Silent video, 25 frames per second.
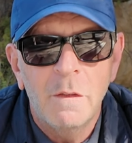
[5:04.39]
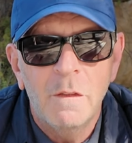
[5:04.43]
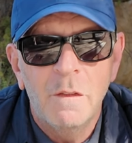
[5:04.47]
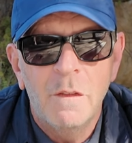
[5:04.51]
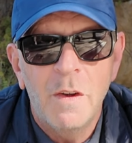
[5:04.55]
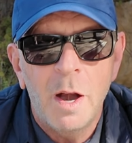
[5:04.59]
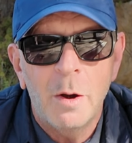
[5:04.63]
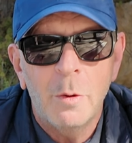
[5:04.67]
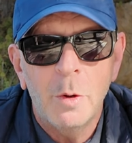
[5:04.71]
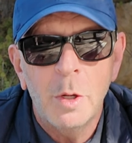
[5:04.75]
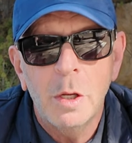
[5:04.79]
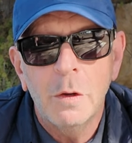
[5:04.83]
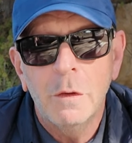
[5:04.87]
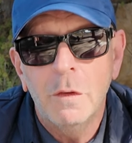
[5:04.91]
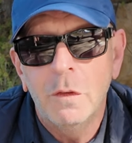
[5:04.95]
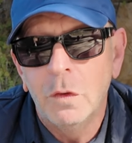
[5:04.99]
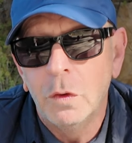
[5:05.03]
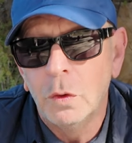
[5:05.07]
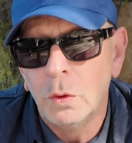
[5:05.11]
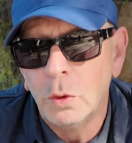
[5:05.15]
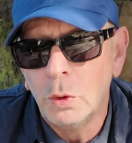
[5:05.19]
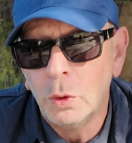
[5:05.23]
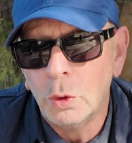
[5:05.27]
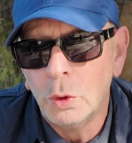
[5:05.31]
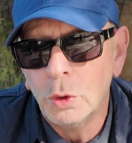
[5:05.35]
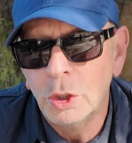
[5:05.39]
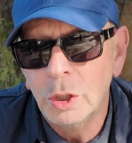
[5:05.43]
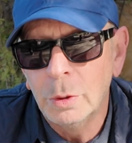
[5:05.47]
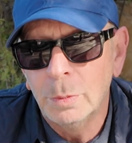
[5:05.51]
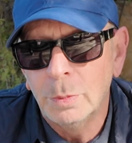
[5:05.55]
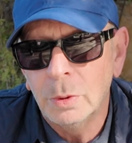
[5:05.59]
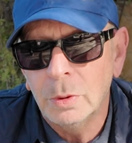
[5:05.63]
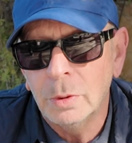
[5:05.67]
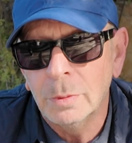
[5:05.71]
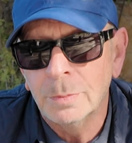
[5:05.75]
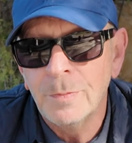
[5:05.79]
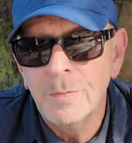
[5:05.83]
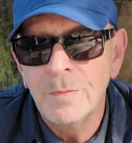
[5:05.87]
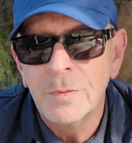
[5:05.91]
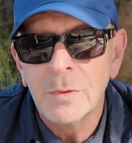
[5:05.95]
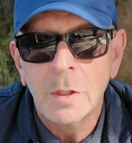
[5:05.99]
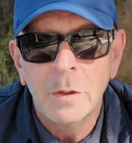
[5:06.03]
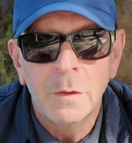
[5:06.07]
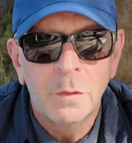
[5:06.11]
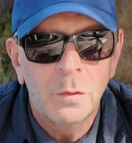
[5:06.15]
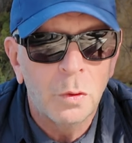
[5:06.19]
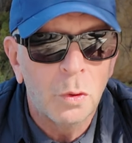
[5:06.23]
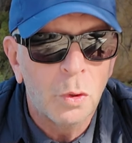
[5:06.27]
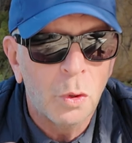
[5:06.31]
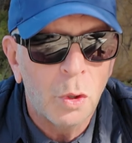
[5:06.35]
very affordable
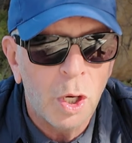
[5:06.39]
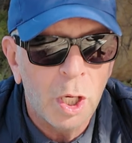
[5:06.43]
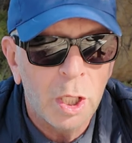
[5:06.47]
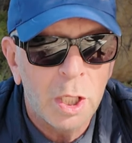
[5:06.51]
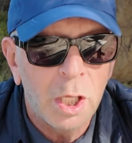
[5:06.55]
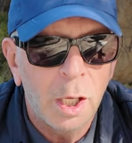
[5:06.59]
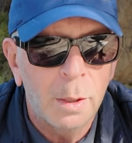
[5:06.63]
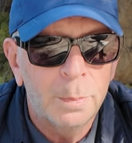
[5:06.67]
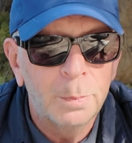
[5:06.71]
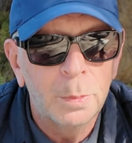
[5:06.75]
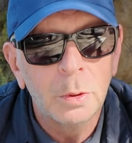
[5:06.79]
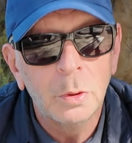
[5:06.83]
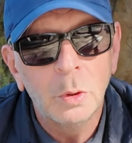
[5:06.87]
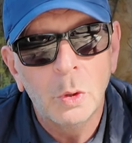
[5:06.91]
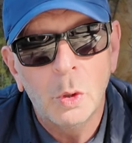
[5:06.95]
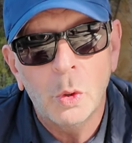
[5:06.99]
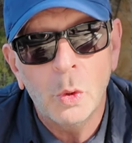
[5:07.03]
for a couple